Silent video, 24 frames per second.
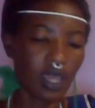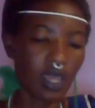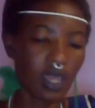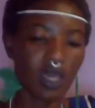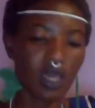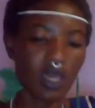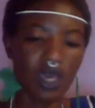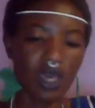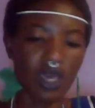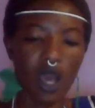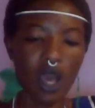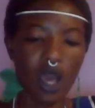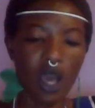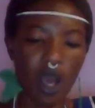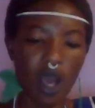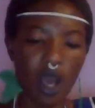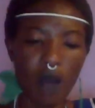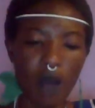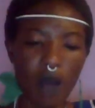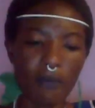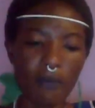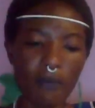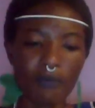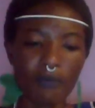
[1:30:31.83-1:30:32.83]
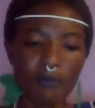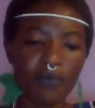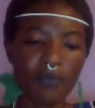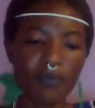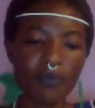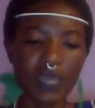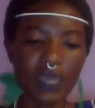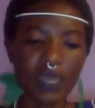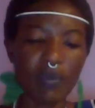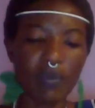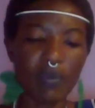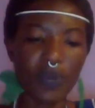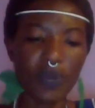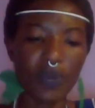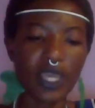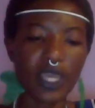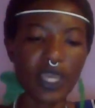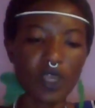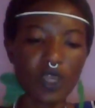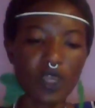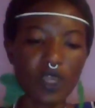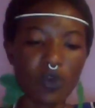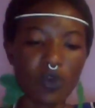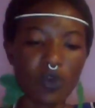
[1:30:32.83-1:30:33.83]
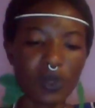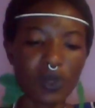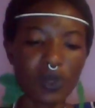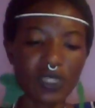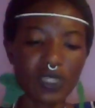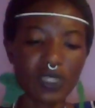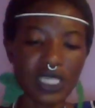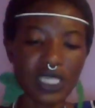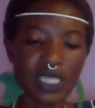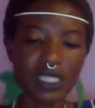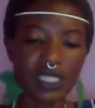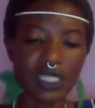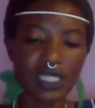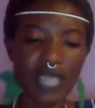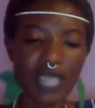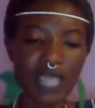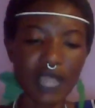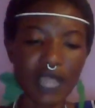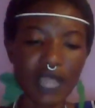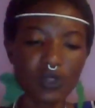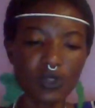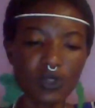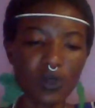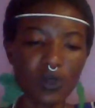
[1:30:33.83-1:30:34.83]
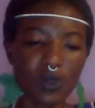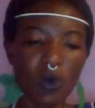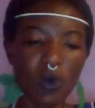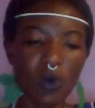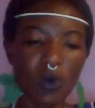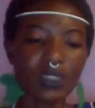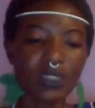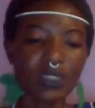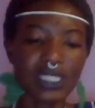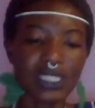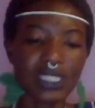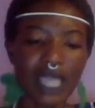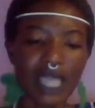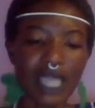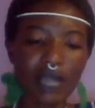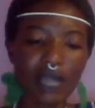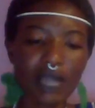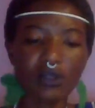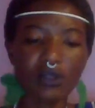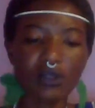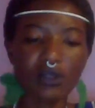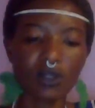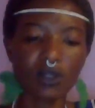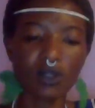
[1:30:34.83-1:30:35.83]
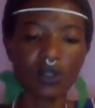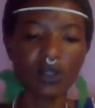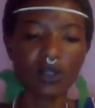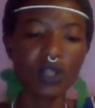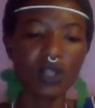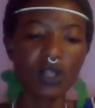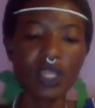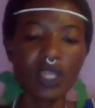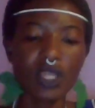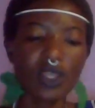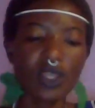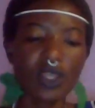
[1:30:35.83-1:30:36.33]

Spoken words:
they breaking you because they tied to the old cycle,